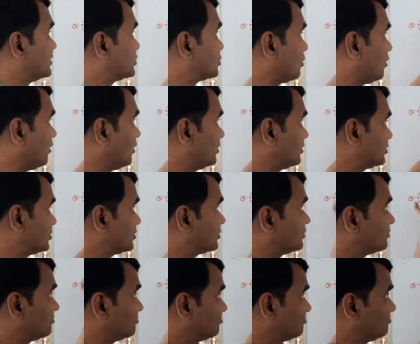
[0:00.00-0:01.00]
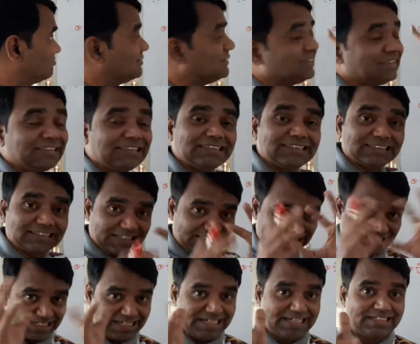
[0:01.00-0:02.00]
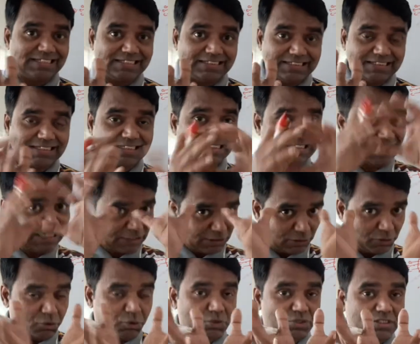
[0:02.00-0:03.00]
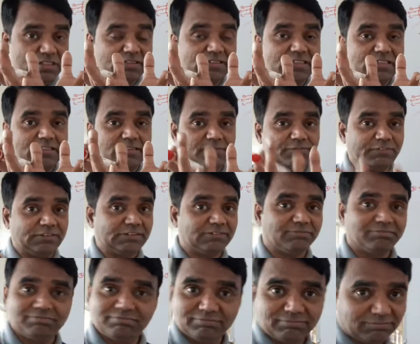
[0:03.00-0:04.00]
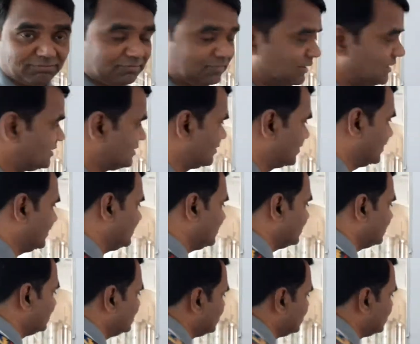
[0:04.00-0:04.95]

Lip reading: charge contained in this, enclosed in the surface? Easy, right?